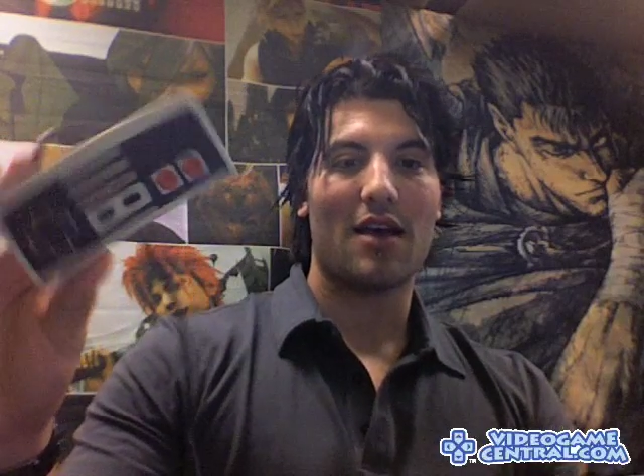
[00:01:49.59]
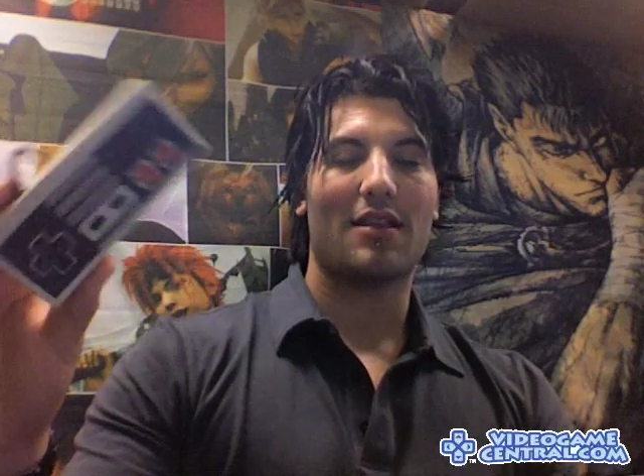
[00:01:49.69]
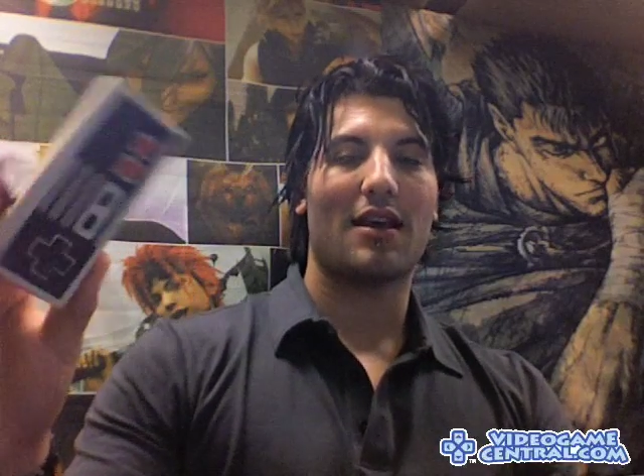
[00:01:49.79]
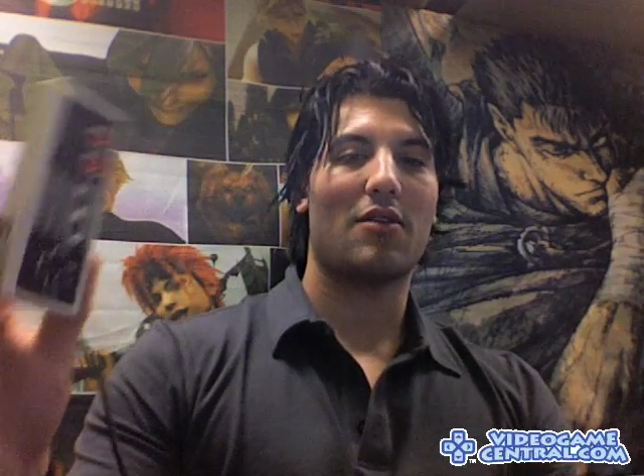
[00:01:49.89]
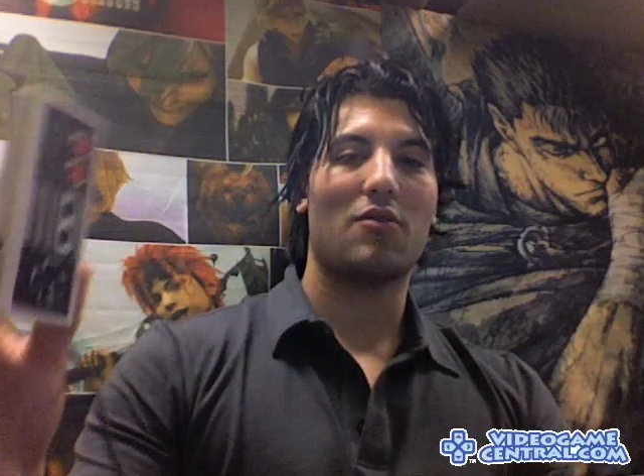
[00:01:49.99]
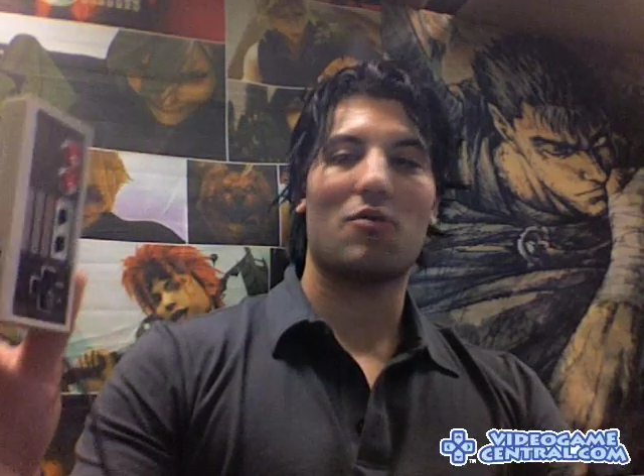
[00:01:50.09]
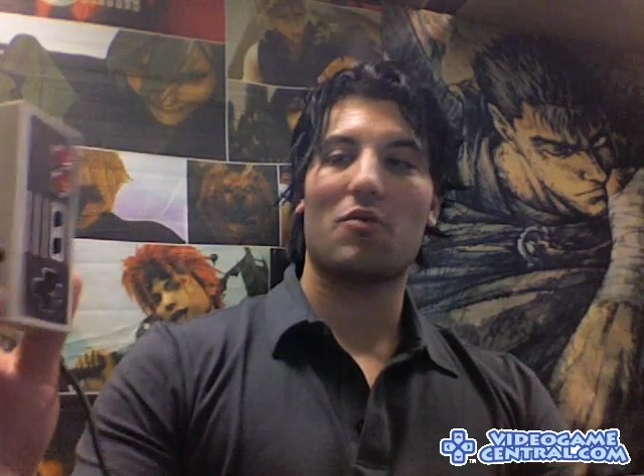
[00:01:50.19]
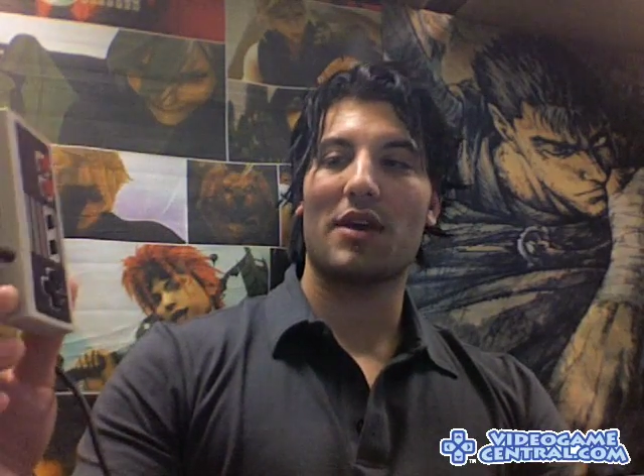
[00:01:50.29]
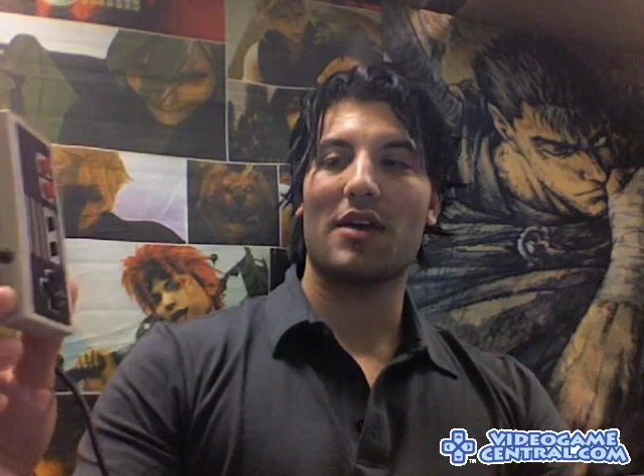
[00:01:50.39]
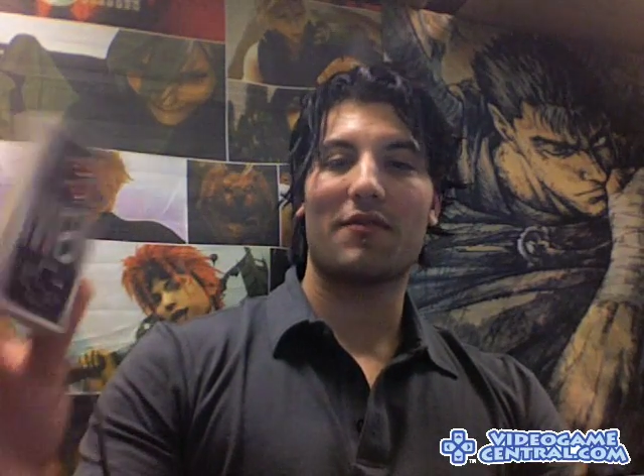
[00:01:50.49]
that
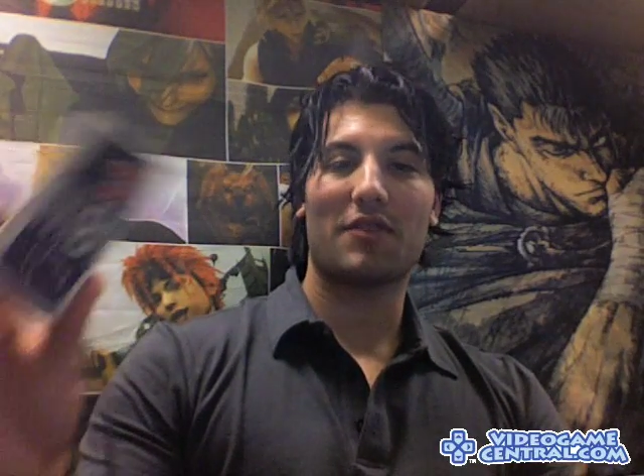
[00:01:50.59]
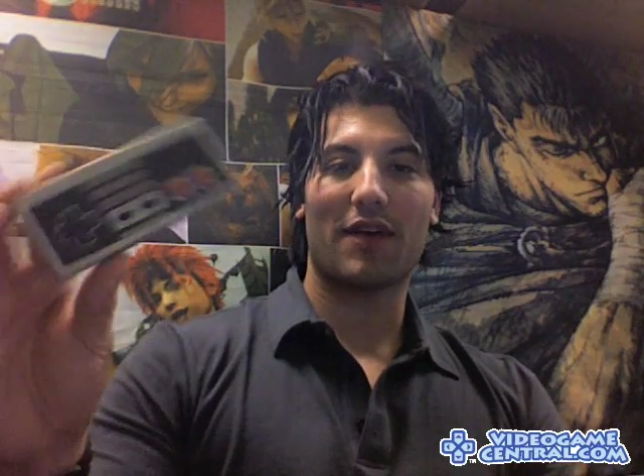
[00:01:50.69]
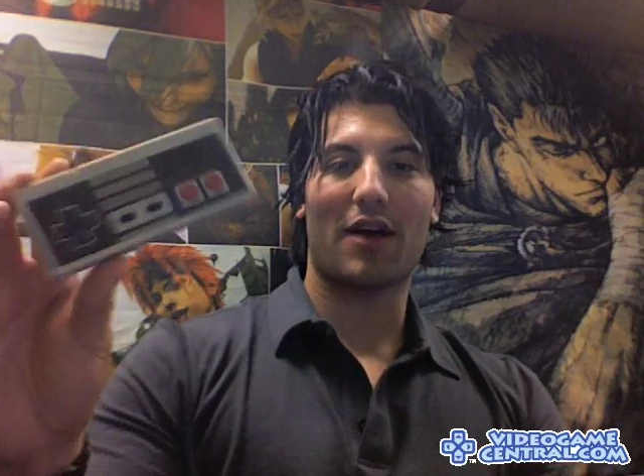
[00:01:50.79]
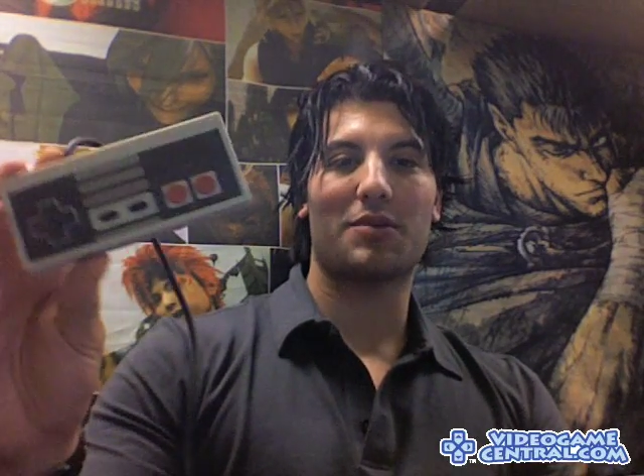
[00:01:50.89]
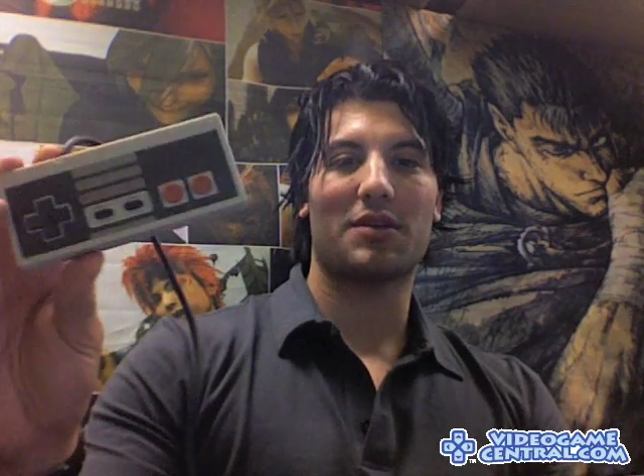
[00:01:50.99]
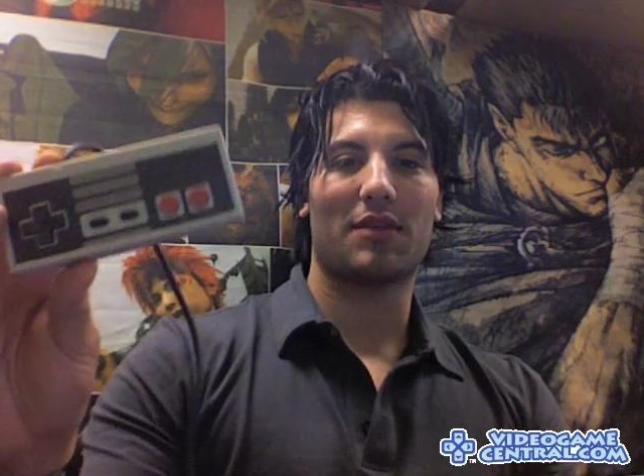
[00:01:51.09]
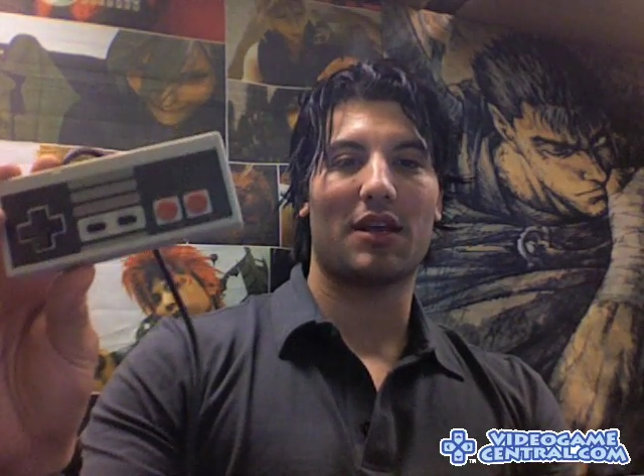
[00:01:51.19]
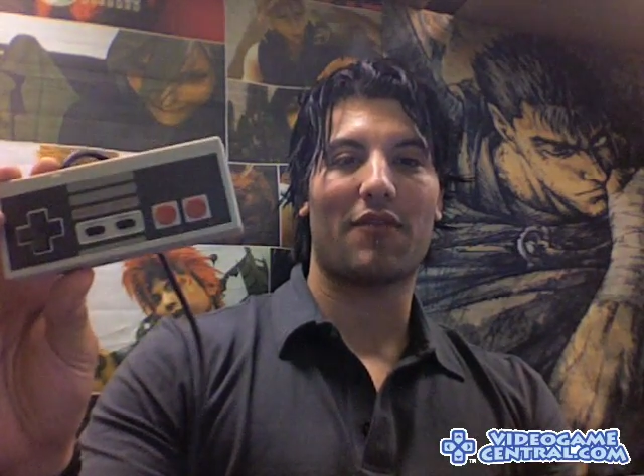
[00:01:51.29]
we have developed something